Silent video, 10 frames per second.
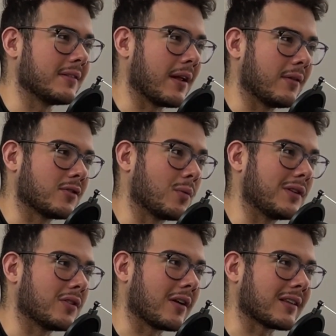And so we
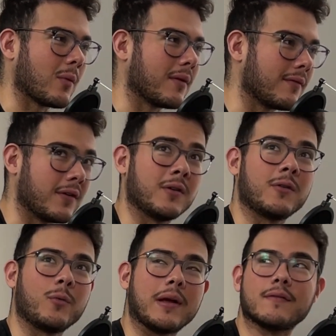knocked out one
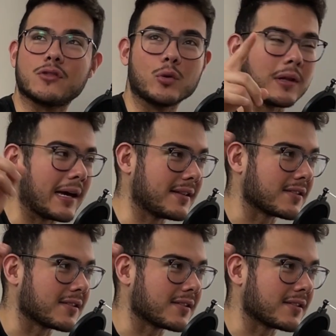phone. We have 2 lights